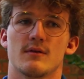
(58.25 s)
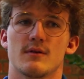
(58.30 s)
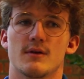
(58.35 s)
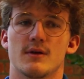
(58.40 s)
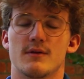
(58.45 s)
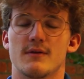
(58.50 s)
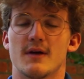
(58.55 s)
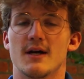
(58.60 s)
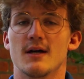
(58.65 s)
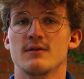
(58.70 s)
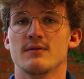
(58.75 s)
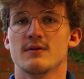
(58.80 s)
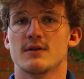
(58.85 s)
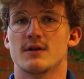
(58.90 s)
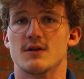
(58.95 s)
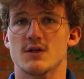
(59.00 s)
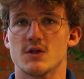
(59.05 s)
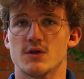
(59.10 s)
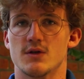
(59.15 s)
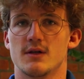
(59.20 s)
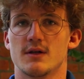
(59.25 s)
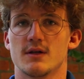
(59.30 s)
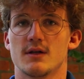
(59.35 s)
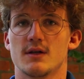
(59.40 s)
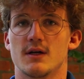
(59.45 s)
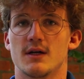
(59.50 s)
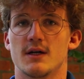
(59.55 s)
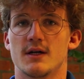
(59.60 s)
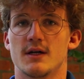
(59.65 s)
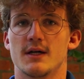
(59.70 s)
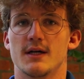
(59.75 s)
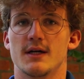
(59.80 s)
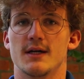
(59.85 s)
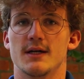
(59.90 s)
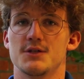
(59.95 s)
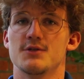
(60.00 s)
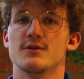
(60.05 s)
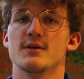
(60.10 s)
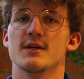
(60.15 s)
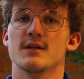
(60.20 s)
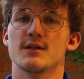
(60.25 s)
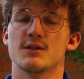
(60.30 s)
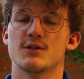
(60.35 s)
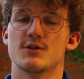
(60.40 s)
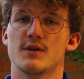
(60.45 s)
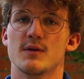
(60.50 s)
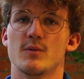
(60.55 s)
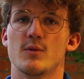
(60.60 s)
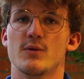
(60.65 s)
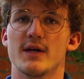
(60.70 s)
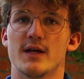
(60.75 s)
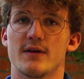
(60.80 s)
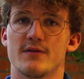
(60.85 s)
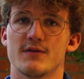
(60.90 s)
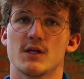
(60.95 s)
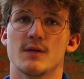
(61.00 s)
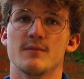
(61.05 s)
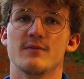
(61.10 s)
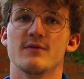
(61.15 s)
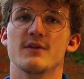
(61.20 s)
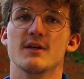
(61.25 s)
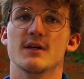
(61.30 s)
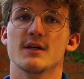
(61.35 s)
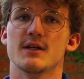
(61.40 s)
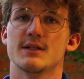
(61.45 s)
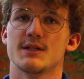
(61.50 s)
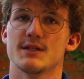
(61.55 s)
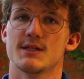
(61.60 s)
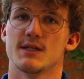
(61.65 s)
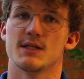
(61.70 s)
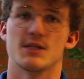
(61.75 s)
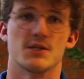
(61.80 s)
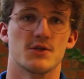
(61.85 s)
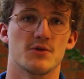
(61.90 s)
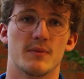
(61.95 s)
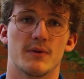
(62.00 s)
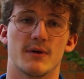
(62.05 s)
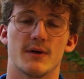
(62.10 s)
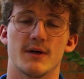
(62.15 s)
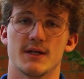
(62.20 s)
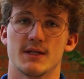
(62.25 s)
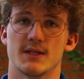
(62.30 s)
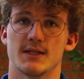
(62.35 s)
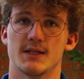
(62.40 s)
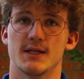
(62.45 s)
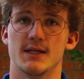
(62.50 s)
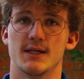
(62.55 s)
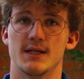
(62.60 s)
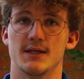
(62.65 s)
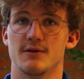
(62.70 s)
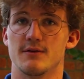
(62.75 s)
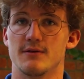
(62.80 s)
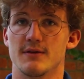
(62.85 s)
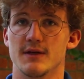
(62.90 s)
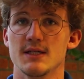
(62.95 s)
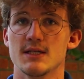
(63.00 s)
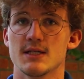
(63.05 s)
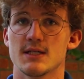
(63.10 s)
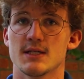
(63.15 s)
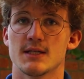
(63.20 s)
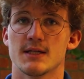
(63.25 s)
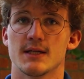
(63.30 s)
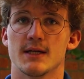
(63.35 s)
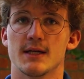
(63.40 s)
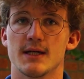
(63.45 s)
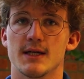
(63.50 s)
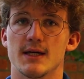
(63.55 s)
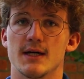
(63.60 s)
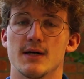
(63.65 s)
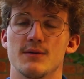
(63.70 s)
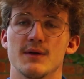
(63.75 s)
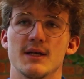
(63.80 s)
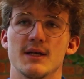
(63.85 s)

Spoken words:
Around our solar car, during the trip, we have some vehicles that support the race. We